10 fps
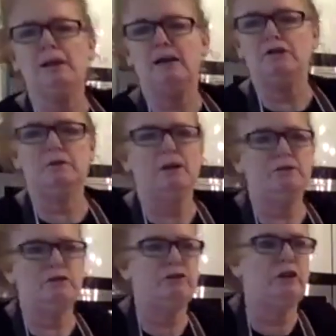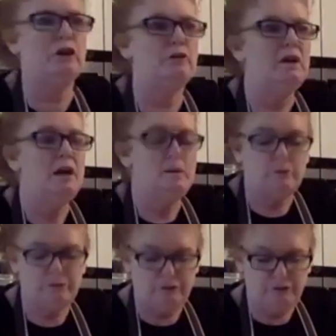I do that on the stove, but
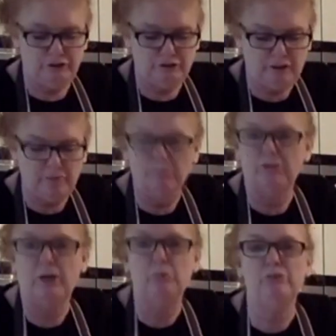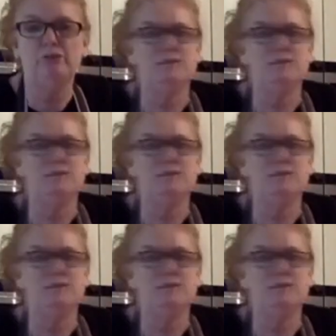30 grams I wouldn't even